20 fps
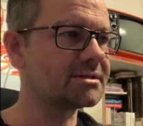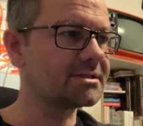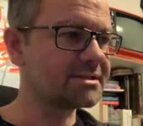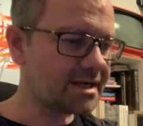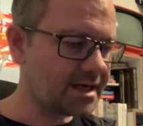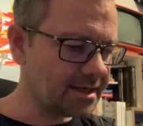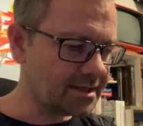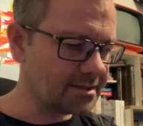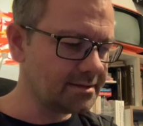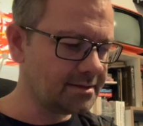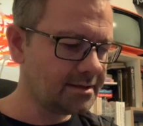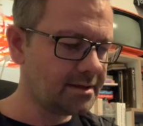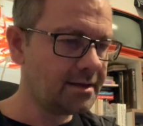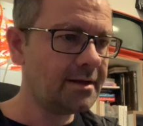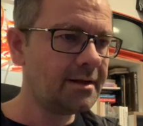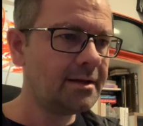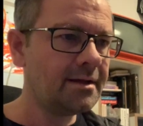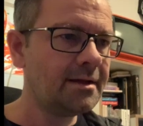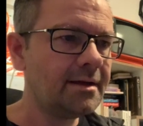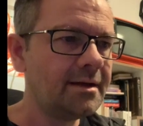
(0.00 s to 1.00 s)
the cycle,
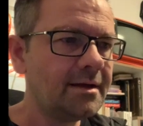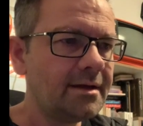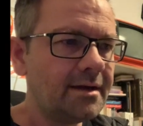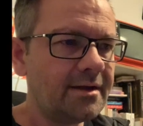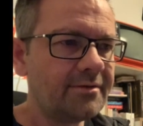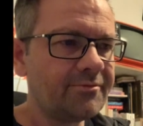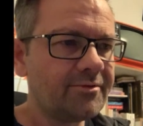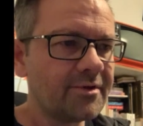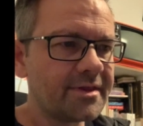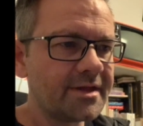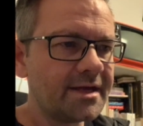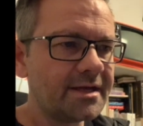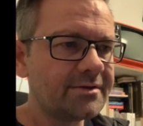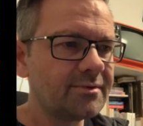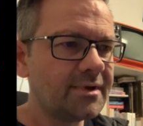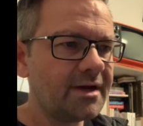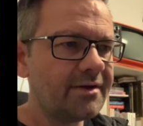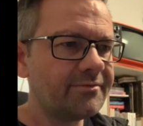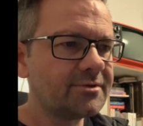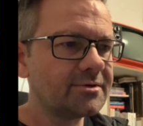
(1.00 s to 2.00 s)
and for that
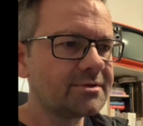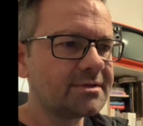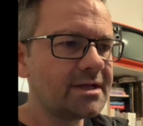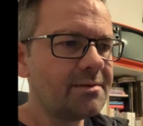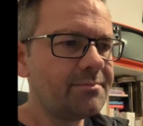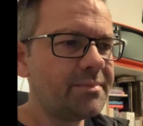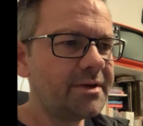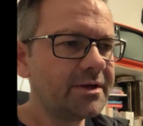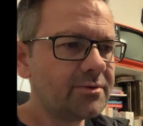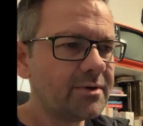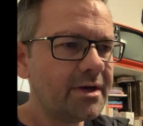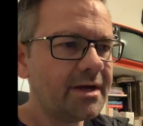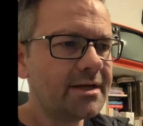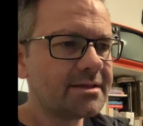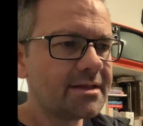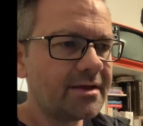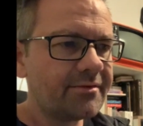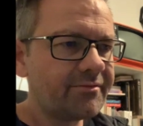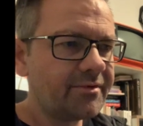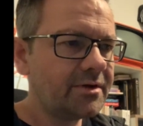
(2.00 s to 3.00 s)
we have to tell PICO-8
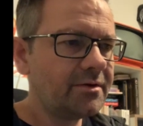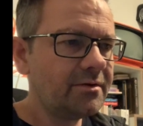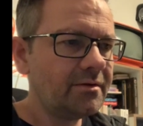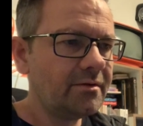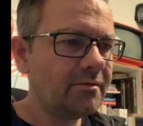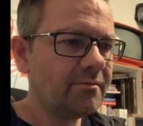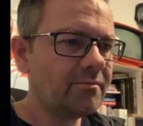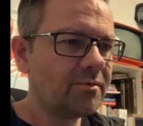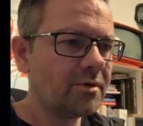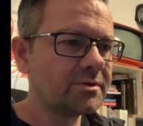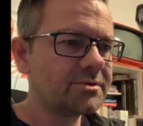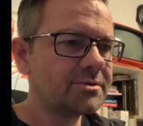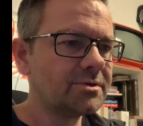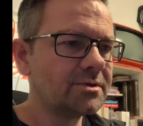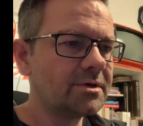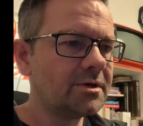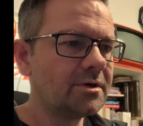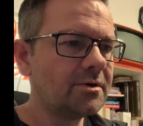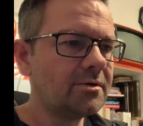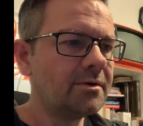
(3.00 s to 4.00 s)
that we want to
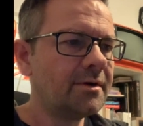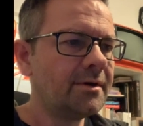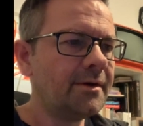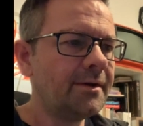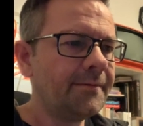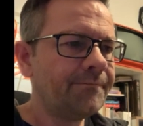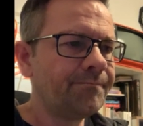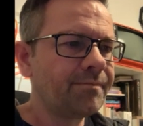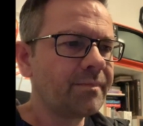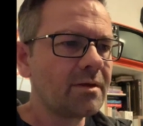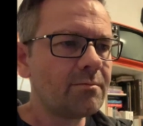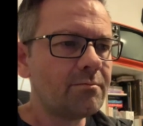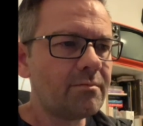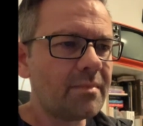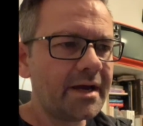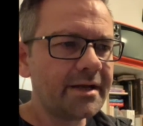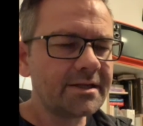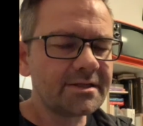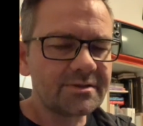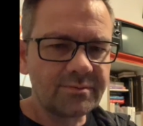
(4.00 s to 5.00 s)
go
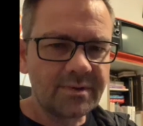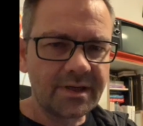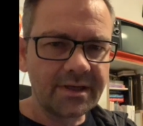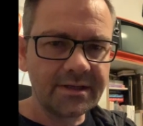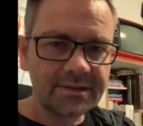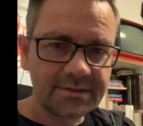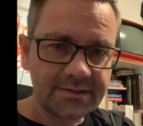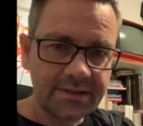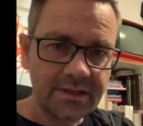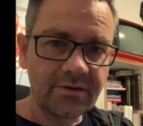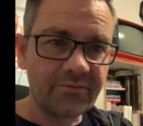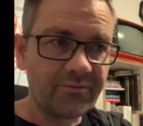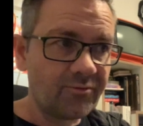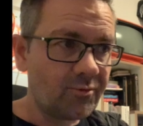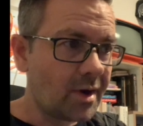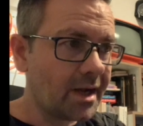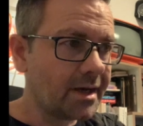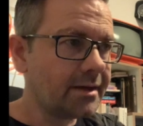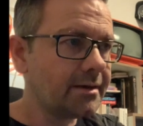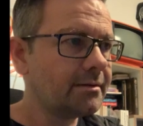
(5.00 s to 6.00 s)
-1 instead of
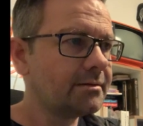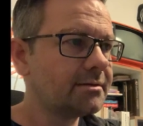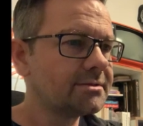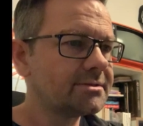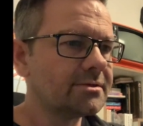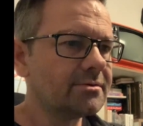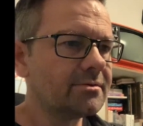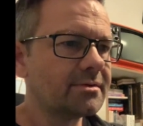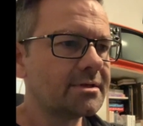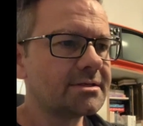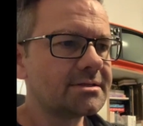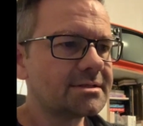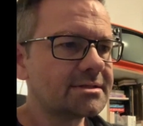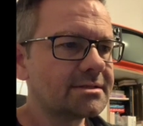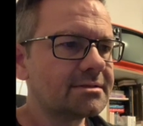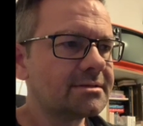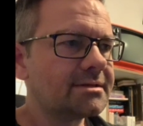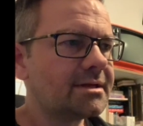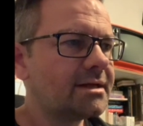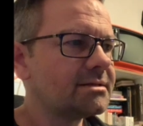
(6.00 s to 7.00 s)
1. So this
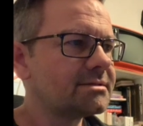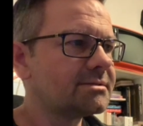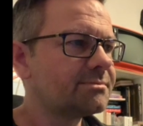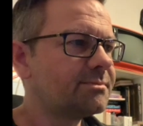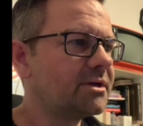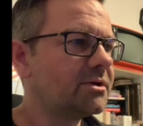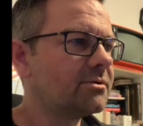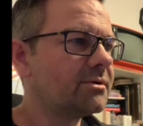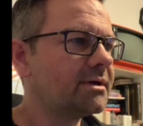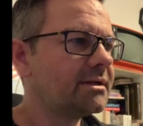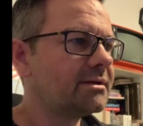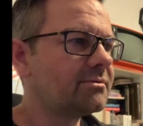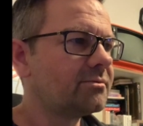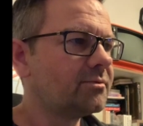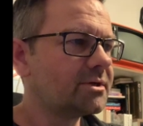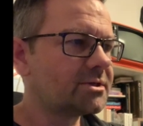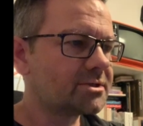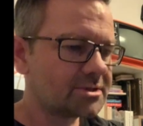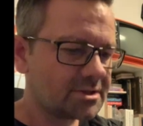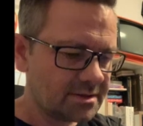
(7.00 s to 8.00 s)
tells PICO-8
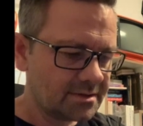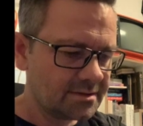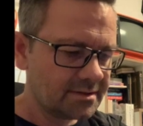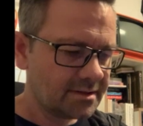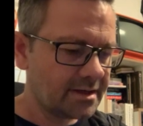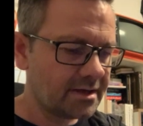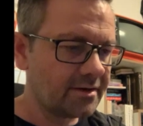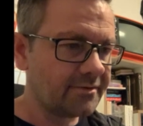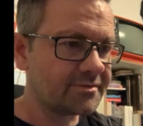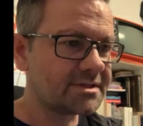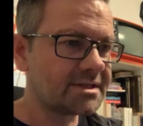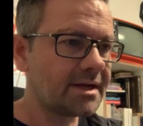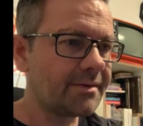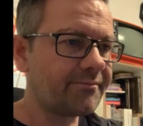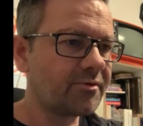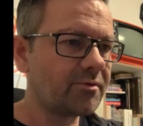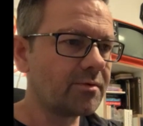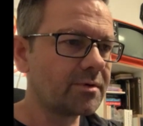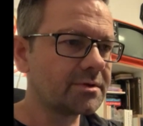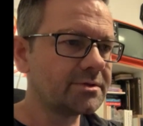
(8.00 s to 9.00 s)
which kind of step
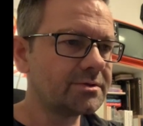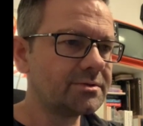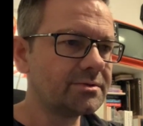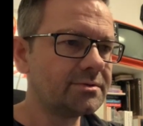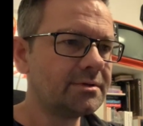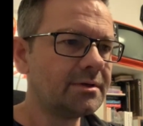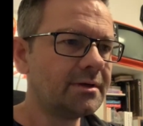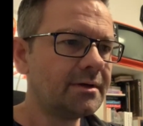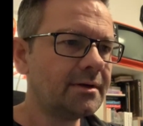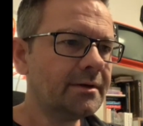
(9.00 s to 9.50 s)
we want to do.